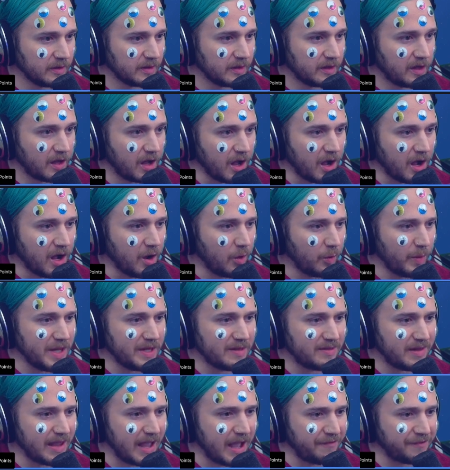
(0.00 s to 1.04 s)
Oh, we
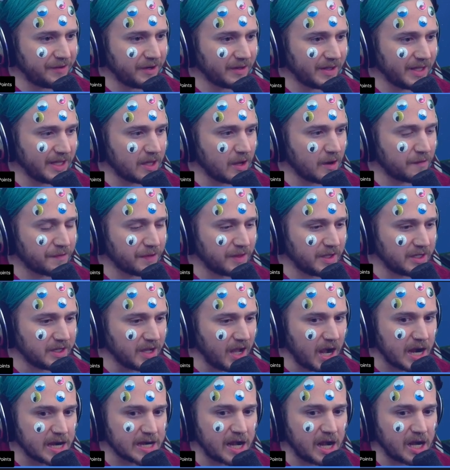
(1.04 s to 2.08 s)
definitely go for the
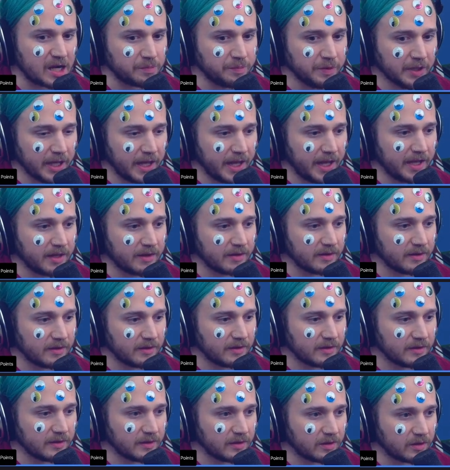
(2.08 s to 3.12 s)
Darkhawk play,
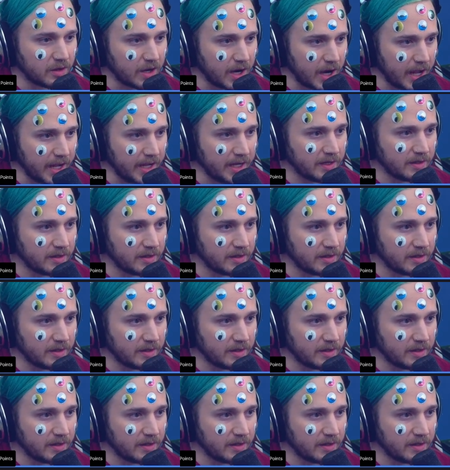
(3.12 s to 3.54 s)
right?